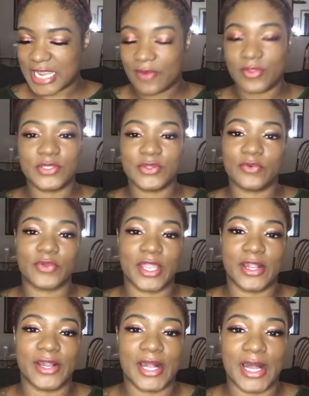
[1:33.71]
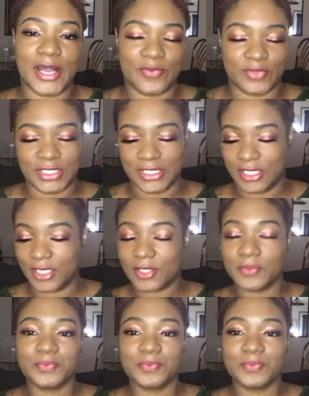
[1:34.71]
I really don't care how I really look.